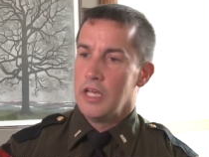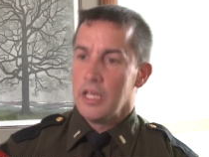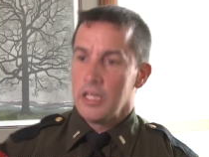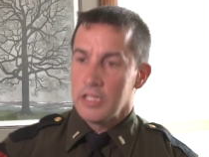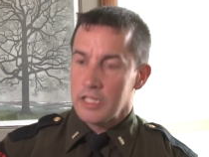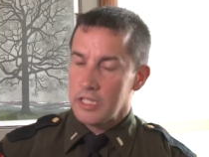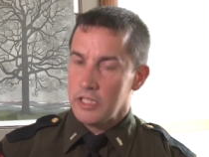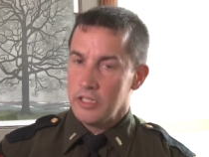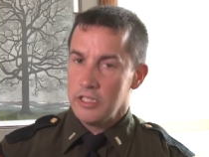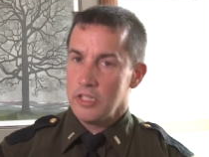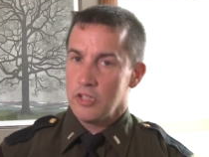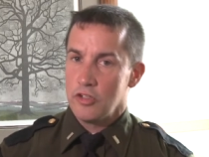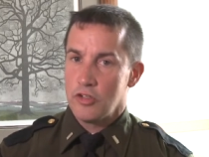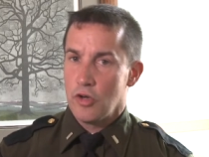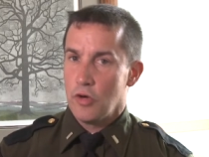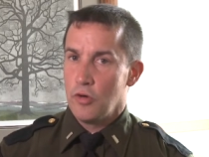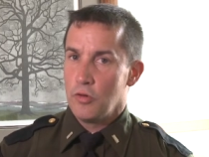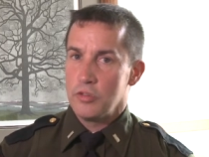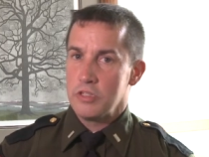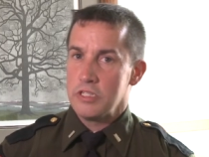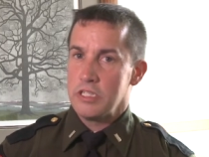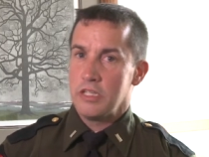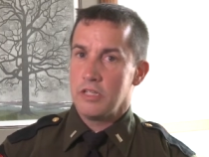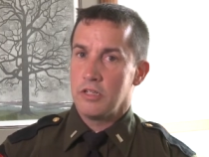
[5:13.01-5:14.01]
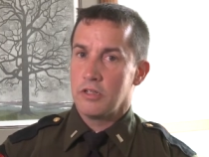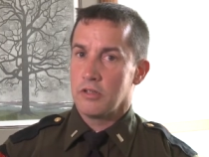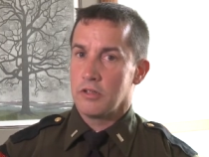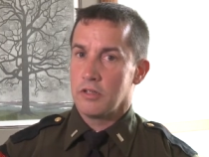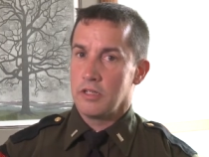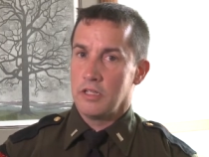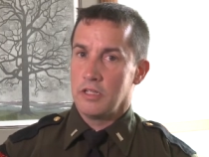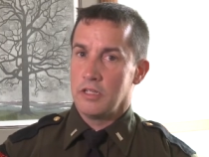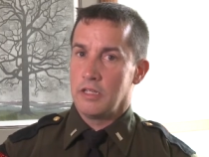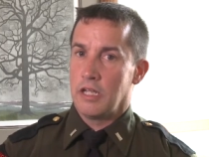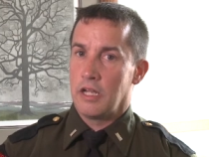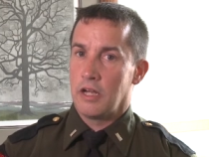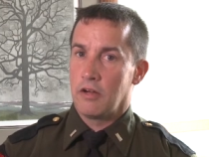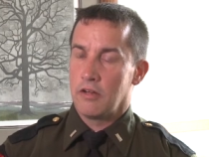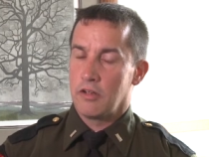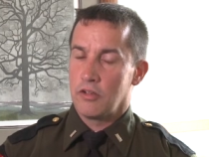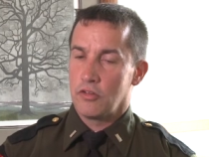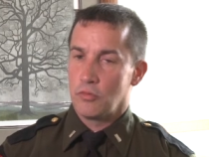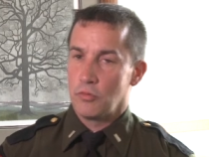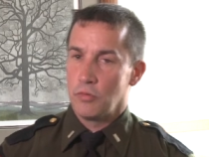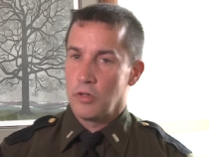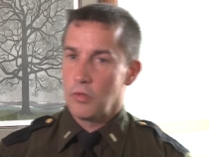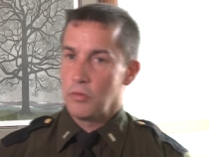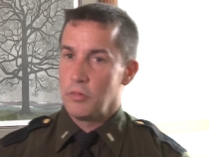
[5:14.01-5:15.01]
killing doe deer in
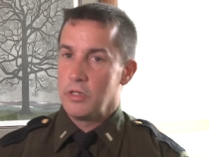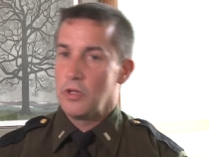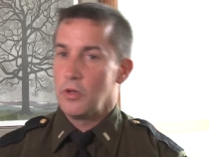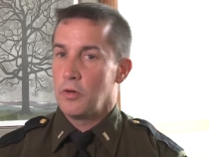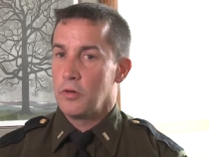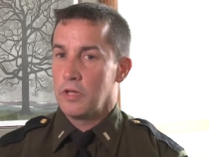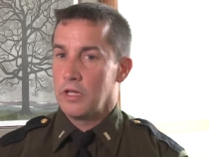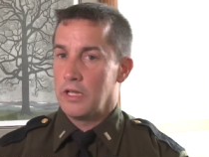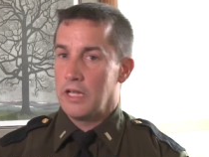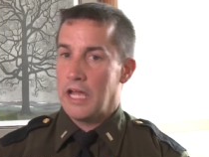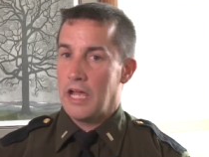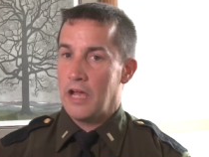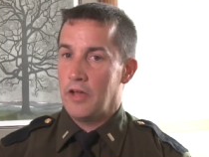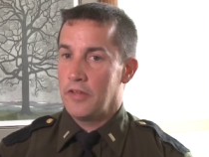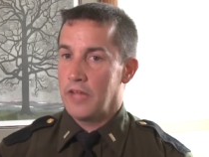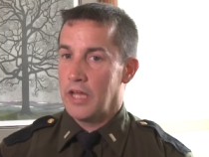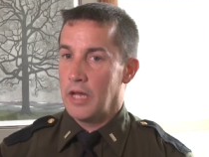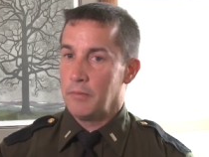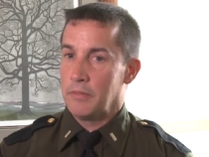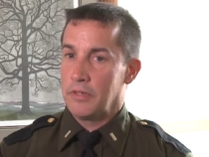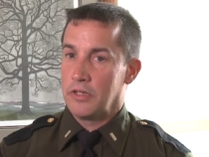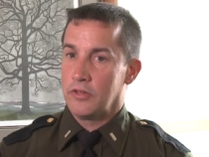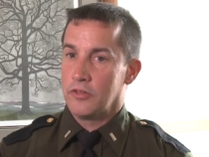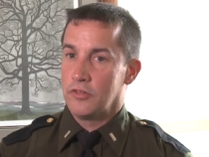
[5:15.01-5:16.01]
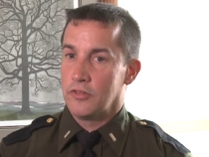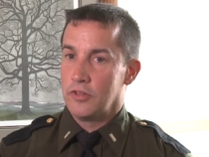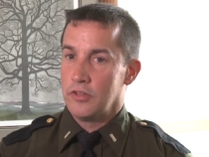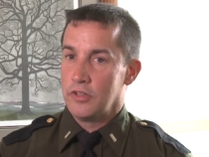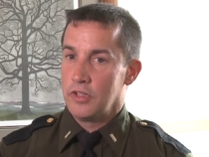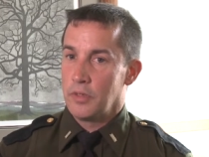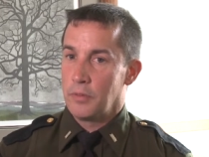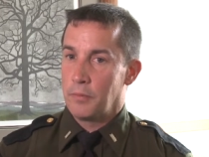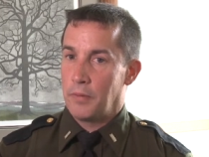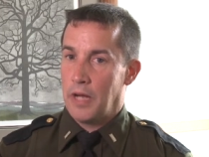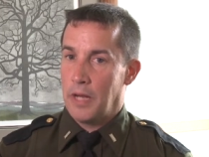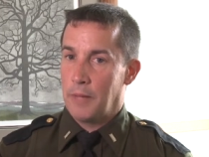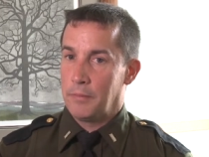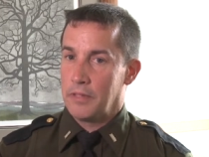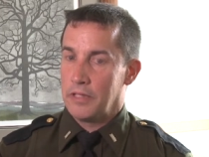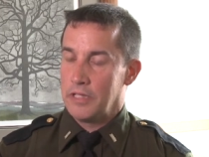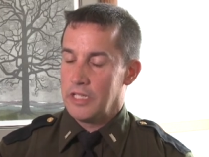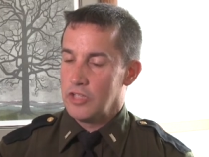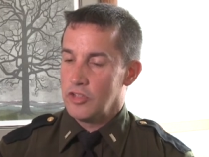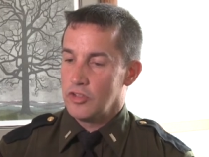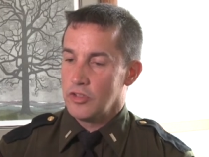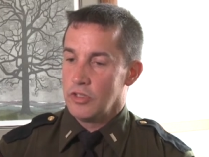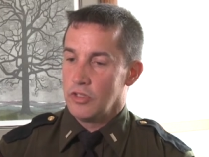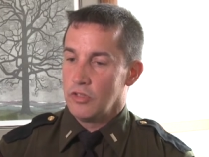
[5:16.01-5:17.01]
areas where we don't allow that because the deer
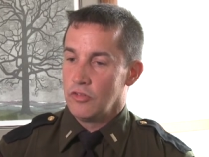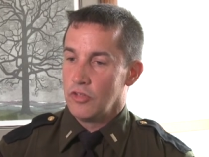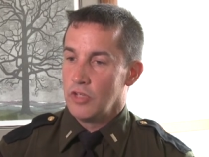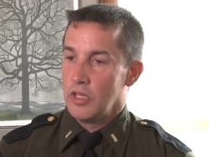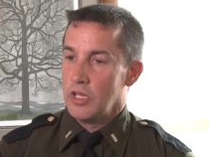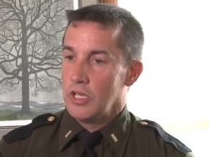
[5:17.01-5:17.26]
population is,